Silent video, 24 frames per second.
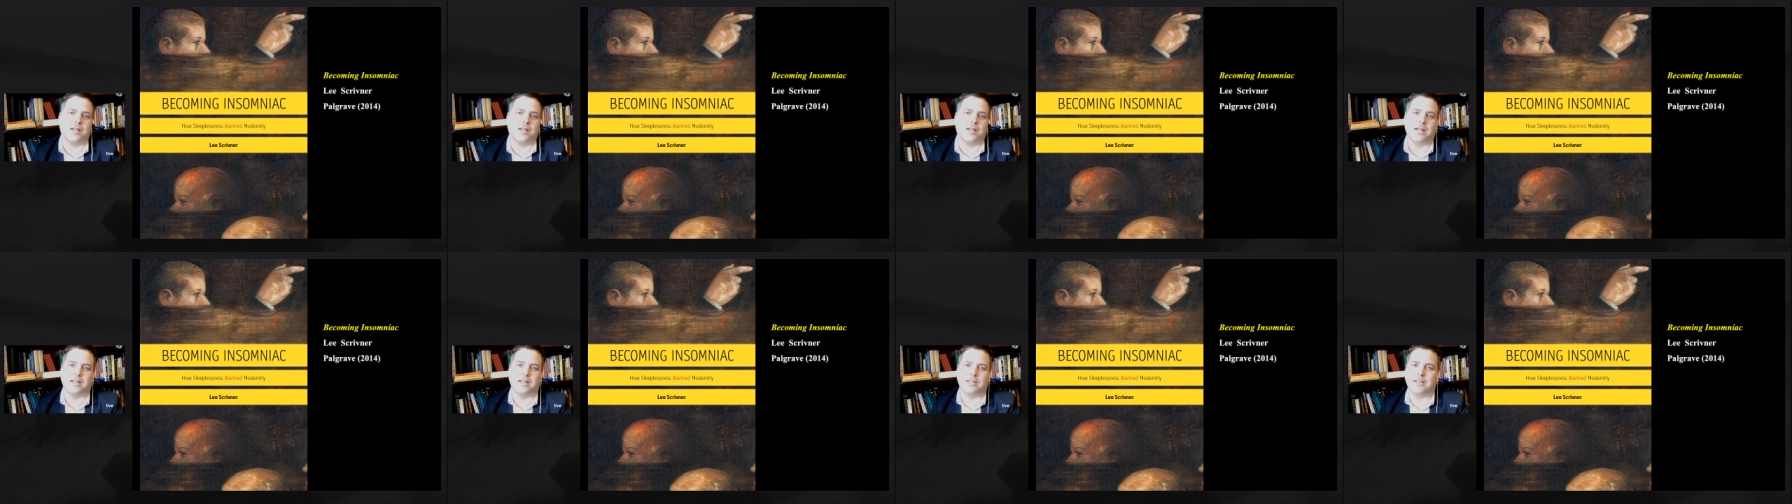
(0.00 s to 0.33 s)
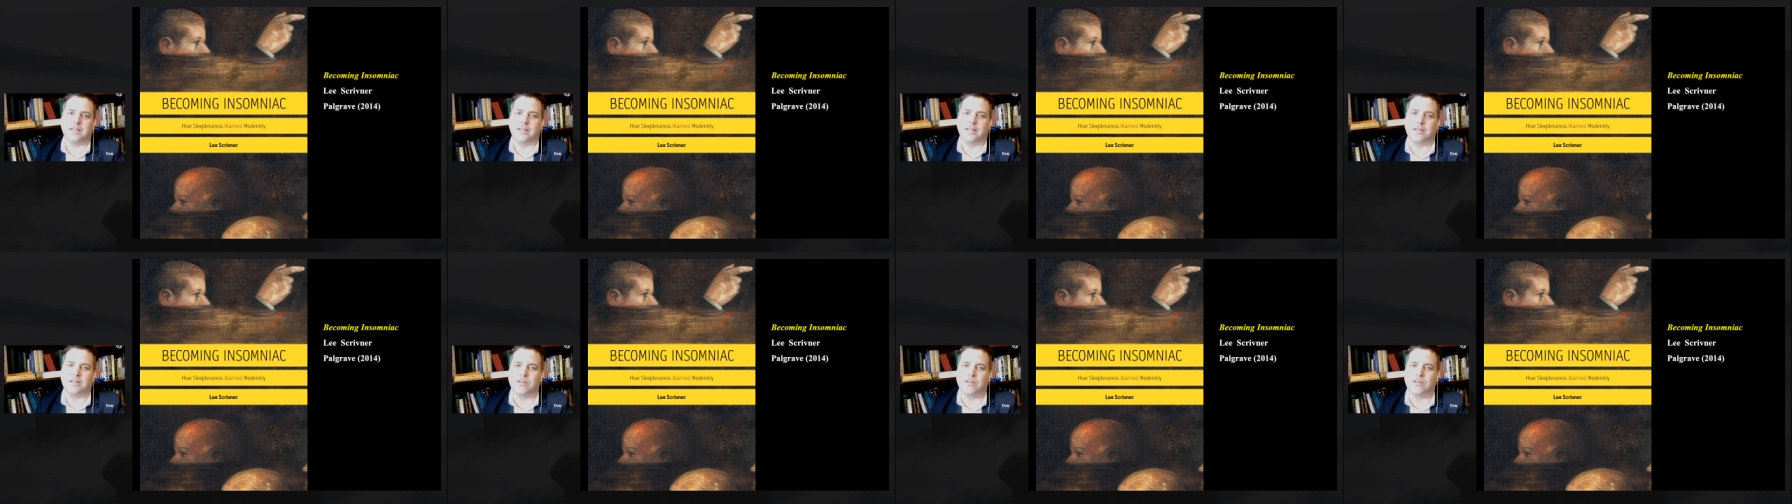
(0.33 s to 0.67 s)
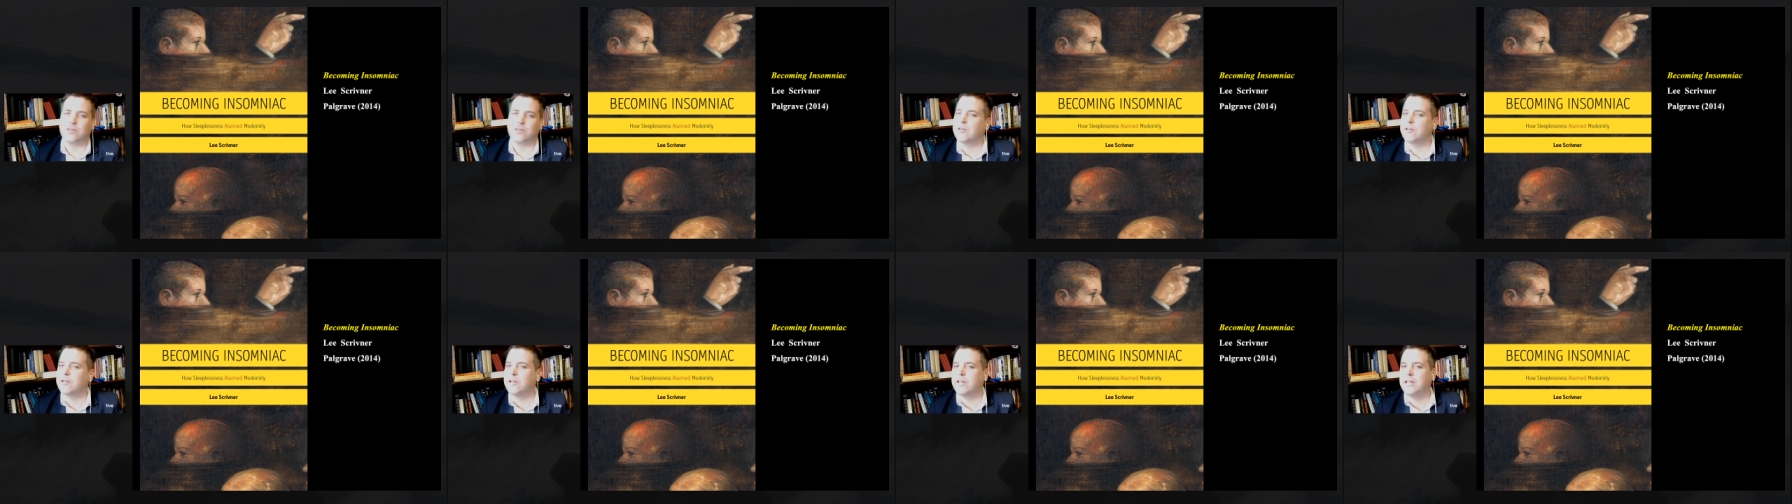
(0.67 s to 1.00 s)

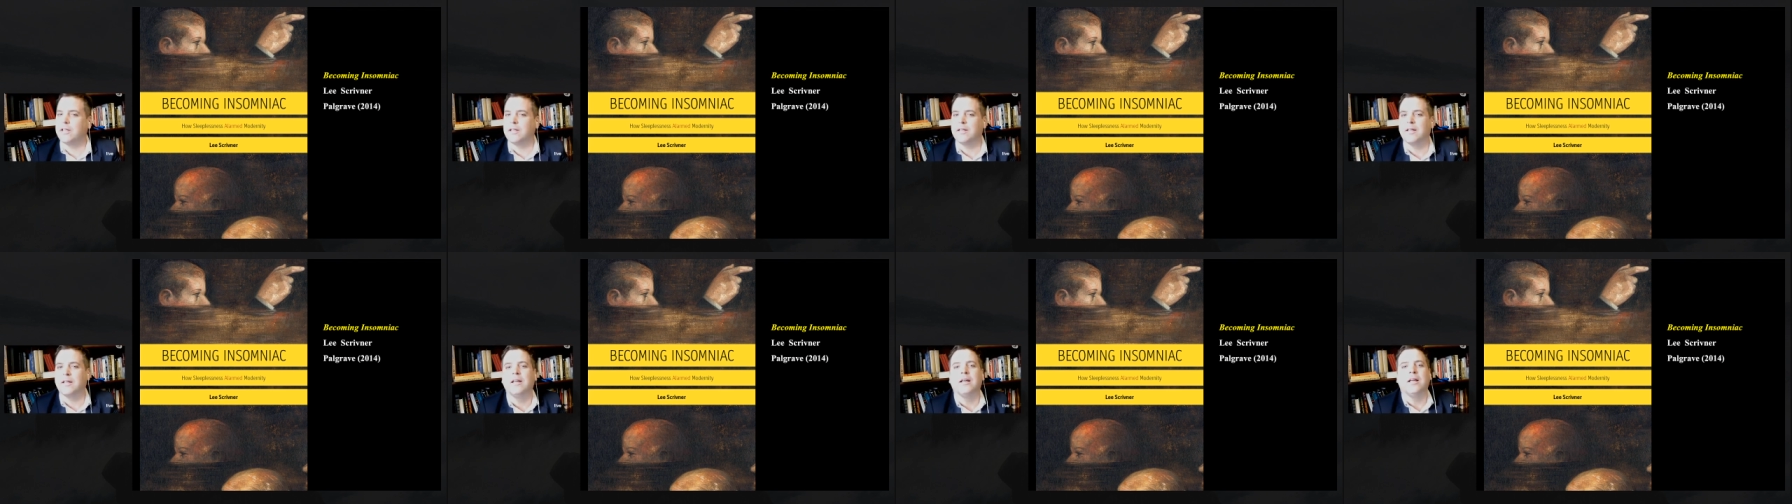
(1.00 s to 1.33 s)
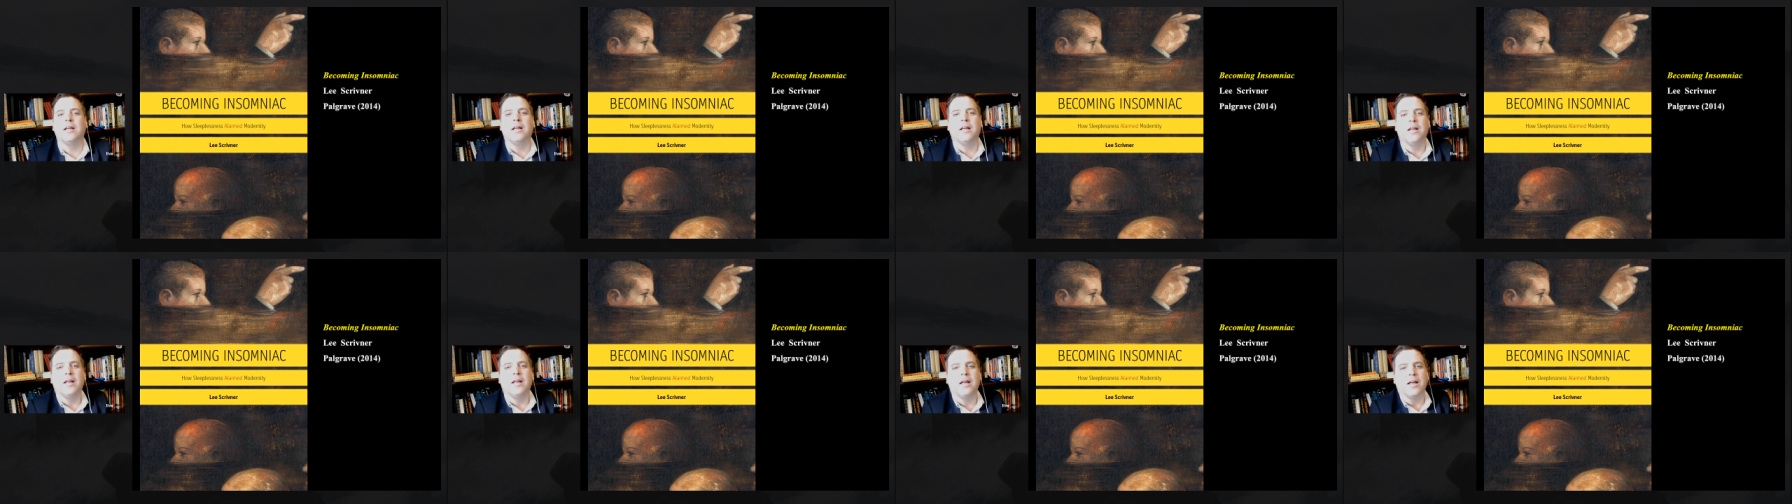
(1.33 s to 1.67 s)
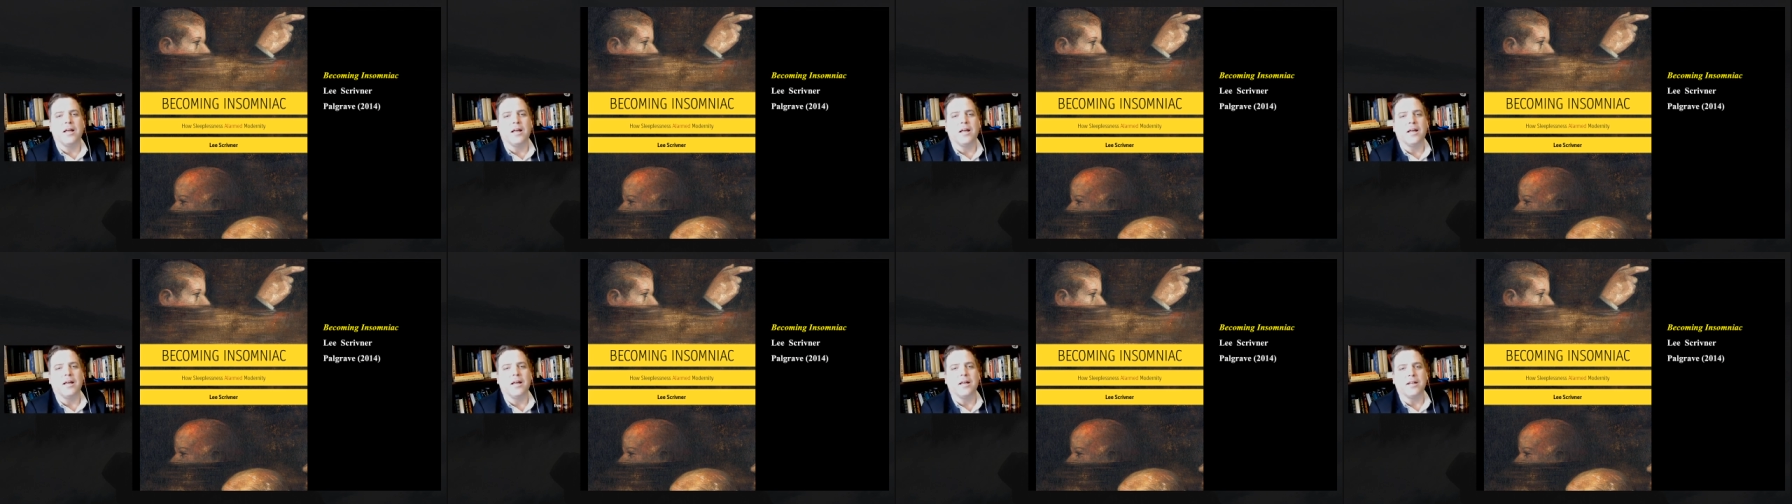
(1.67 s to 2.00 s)
1830
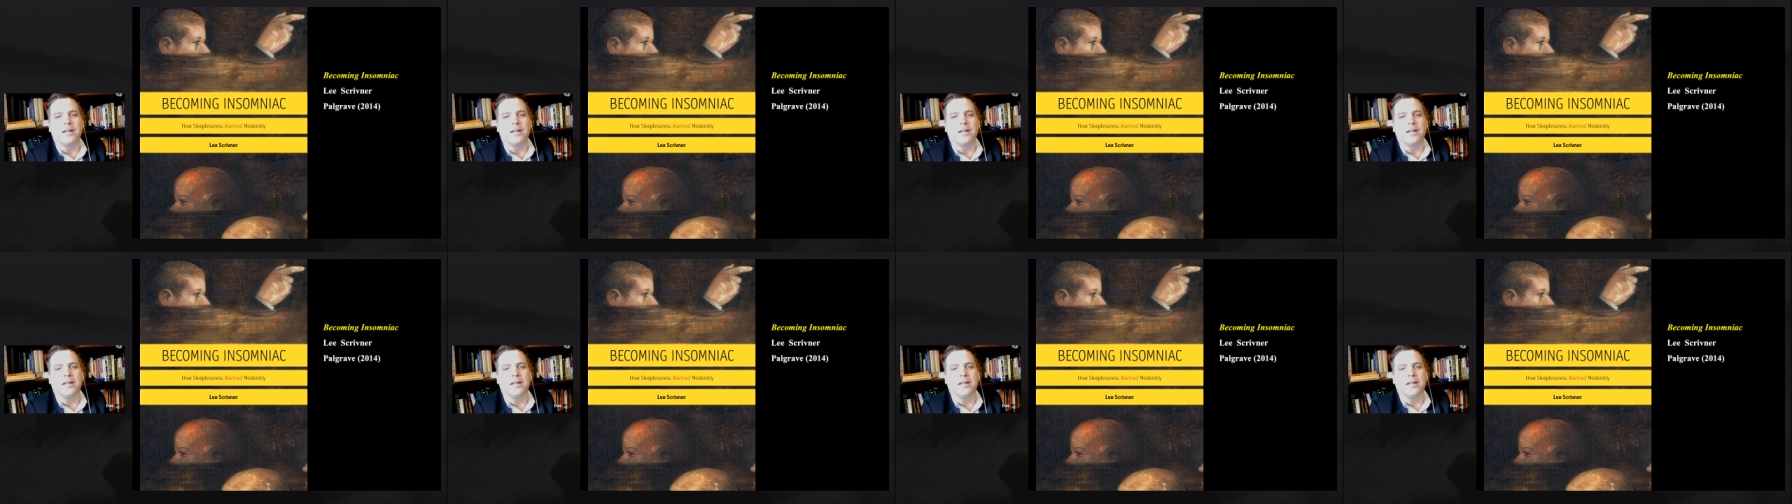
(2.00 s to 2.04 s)
and